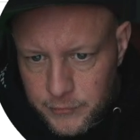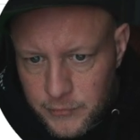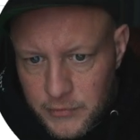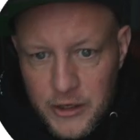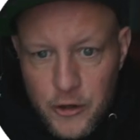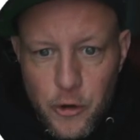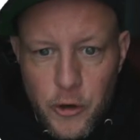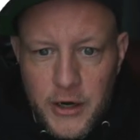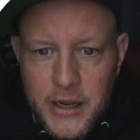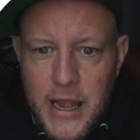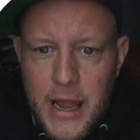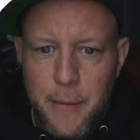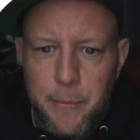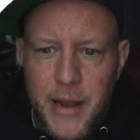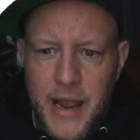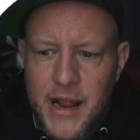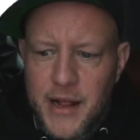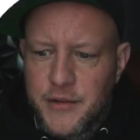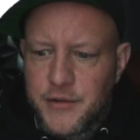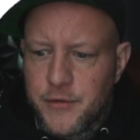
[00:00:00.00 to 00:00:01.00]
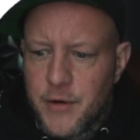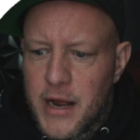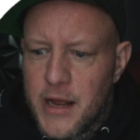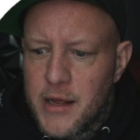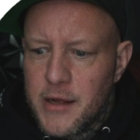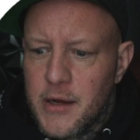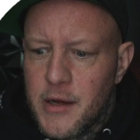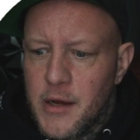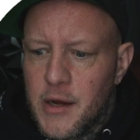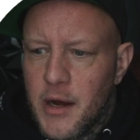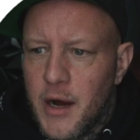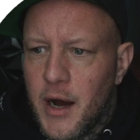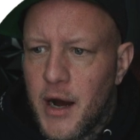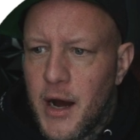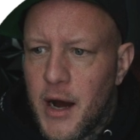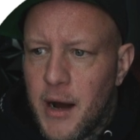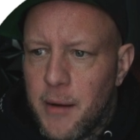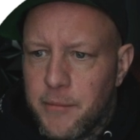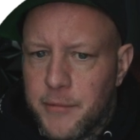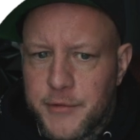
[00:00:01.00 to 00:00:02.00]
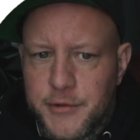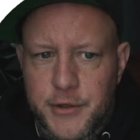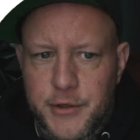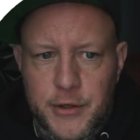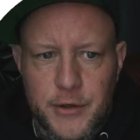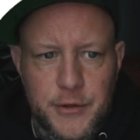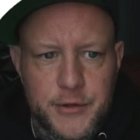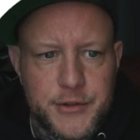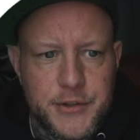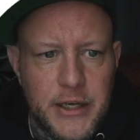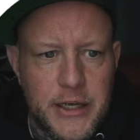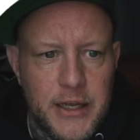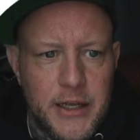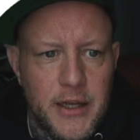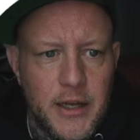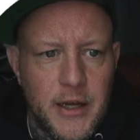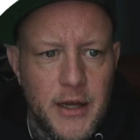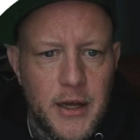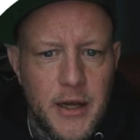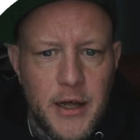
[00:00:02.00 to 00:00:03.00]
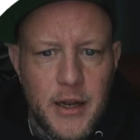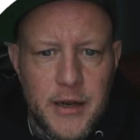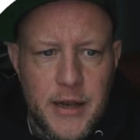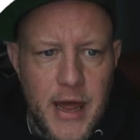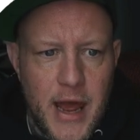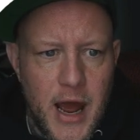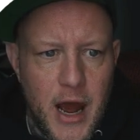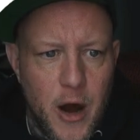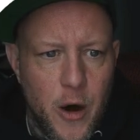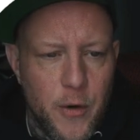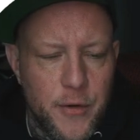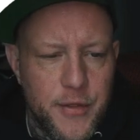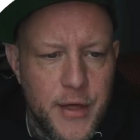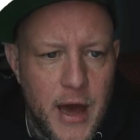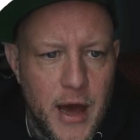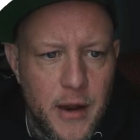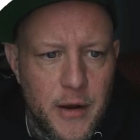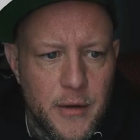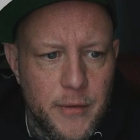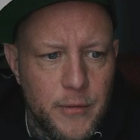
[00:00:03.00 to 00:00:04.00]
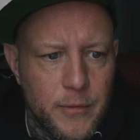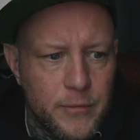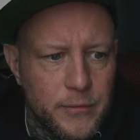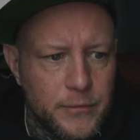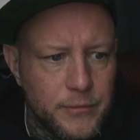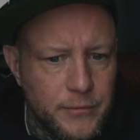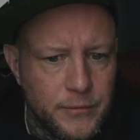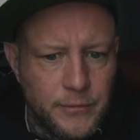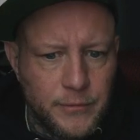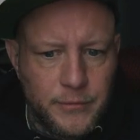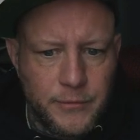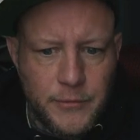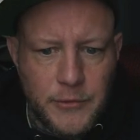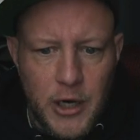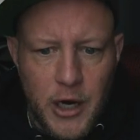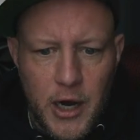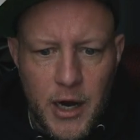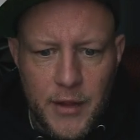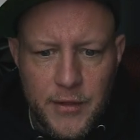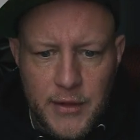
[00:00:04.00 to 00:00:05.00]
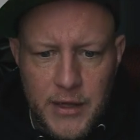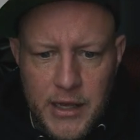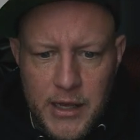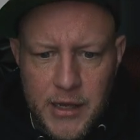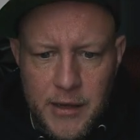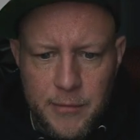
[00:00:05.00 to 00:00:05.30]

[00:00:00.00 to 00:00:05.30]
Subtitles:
or campaigns, right? So you'll see now that on this